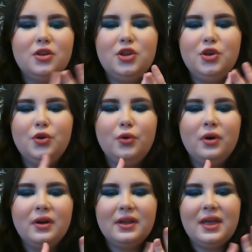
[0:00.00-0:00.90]
Q,
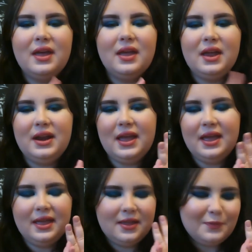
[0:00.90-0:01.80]
K, and
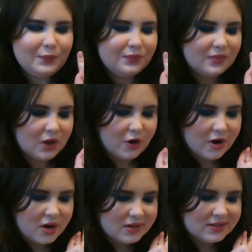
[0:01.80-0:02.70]
A
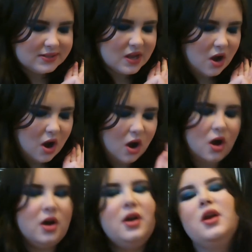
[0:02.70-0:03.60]
cards
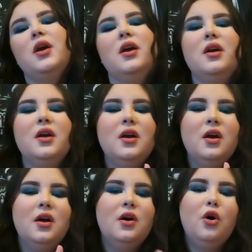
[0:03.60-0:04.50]
are
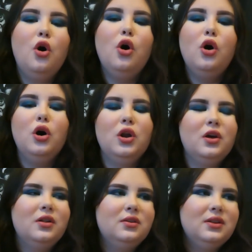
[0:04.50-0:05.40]
all
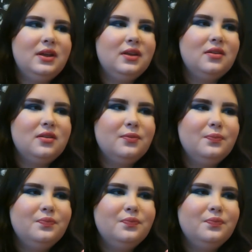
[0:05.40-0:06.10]
like...